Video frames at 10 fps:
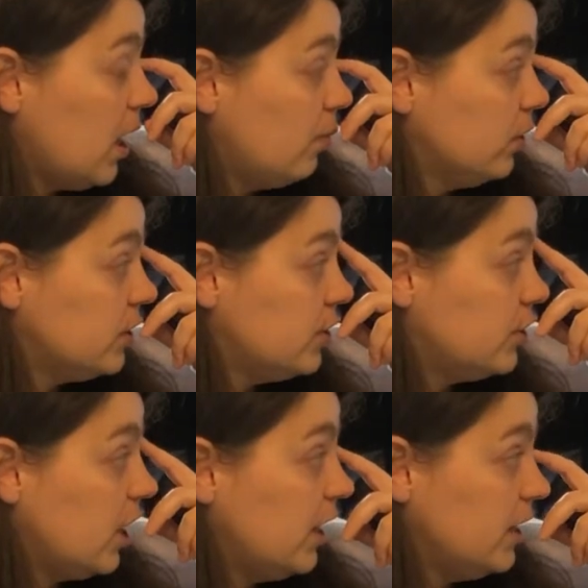We're
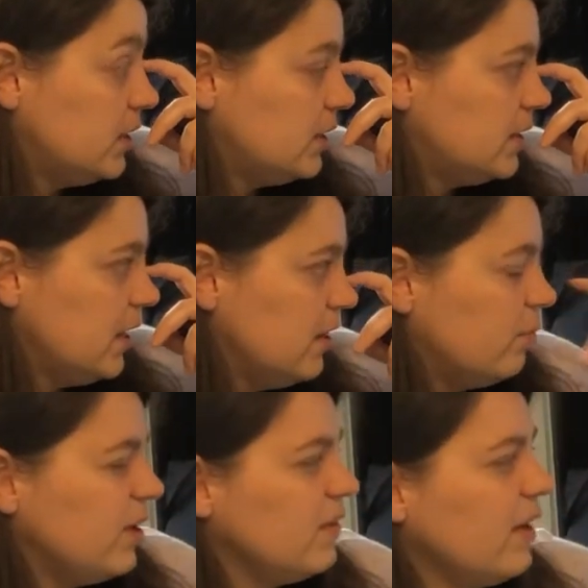starting to see the
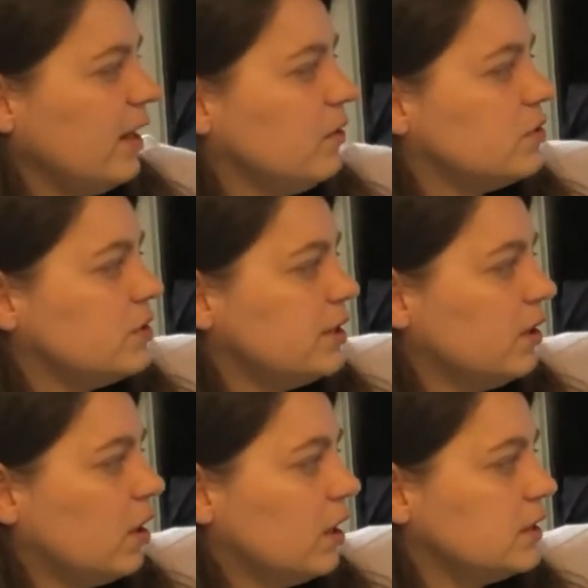p-values still
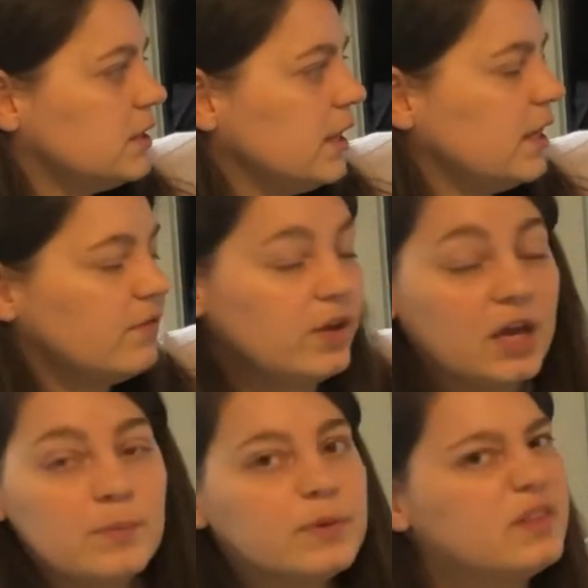aren't
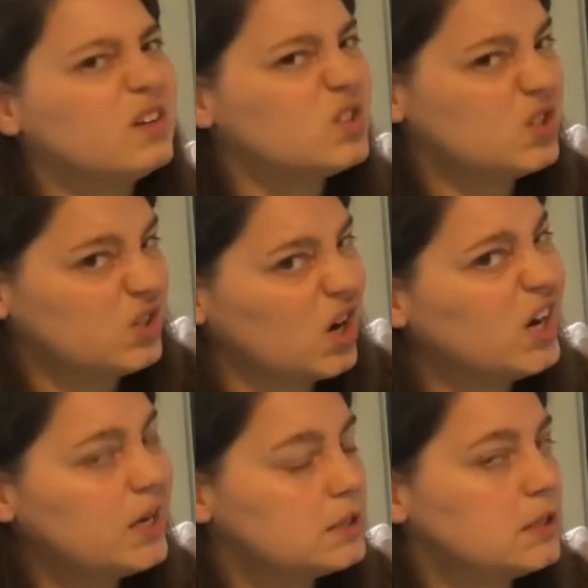significant, but they're
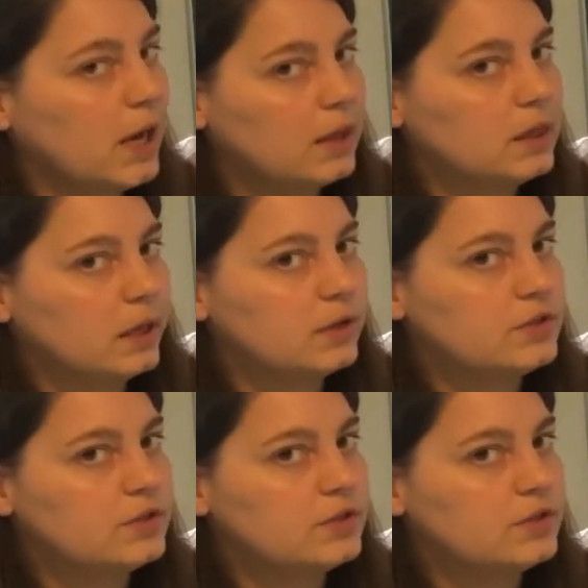starting to get there.